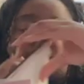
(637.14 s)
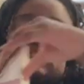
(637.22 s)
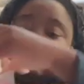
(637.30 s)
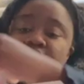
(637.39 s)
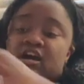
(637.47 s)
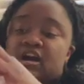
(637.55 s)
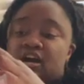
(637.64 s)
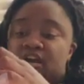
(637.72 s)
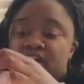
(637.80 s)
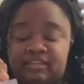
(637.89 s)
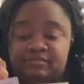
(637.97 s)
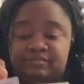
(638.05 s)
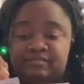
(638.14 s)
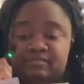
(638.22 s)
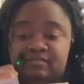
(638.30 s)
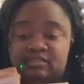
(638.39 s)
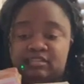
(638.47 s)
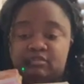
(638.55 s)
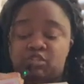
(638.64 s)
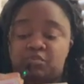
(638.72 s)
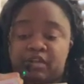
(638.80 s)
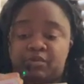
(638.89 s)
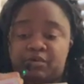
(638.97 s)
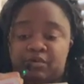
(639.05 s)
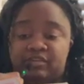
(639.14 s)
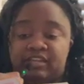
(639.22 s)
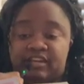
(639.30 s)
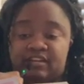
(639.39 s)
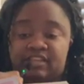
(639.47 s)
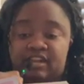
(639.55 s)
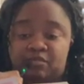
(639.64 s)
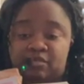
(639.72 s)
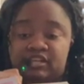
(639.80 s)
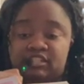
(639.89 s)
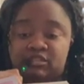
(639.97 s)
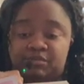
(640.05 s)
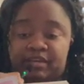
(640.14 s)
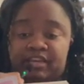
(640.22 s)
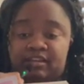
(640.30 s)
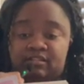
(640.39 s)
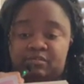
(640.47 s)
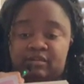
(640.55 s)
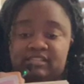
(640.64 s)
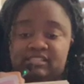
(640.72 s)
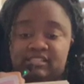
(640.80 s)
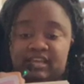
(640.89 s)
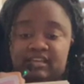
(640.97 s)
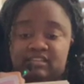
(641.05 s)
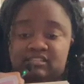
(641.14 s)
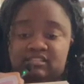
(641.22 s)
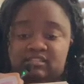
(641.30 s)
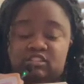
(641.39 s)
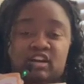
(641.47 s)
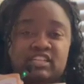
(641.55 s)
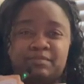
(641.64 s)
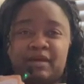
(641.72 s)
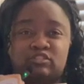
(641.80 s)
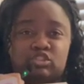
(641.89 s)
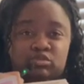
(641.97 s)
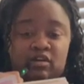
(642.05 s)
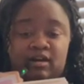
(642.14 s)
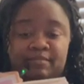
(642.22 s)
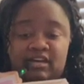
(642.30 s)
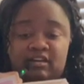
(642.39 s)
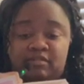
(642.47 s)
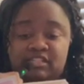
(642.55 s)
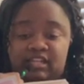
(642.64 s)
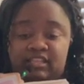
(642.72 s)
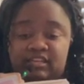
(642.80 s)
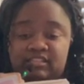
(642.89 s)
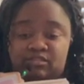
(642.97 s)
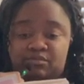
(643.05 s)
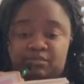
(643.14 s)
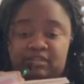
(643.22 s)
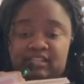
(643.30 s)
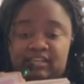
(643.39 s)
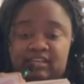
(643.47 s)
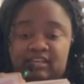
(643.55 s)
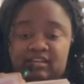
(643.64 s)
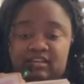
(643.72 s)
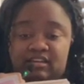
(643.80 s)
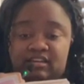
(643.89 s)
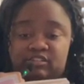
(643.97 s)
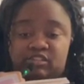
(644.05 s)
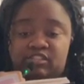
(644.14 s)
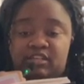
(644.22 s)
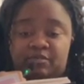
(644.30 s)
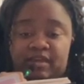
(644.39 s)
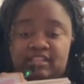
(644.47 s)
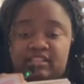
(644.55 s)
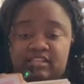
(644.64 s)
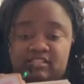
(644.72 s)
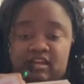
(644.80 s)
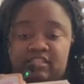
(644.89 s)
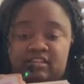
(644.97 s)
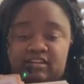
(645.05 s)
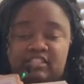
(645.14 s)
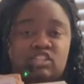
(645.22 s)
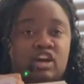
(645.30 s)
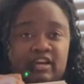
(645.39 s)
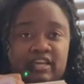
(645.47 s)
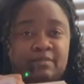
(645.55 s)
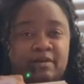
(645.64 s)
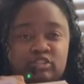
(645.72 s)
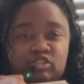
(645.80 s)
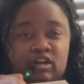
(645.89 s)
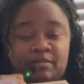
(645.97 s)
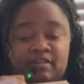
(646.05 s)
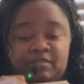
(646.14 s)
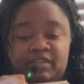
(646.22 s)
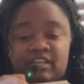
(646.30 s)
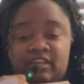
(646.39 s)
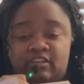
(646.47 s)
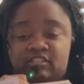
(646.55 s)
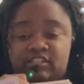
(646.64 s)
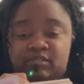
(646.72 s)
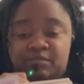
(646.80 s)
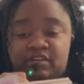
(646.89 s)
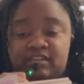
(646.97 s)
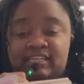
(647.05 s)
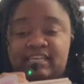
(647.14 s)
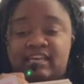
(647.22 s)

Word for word: There was one quote in here that I wanted to read where it says, it talks about trauma, which I think is a really interesting way that this author is talking about trauma in particular in this book.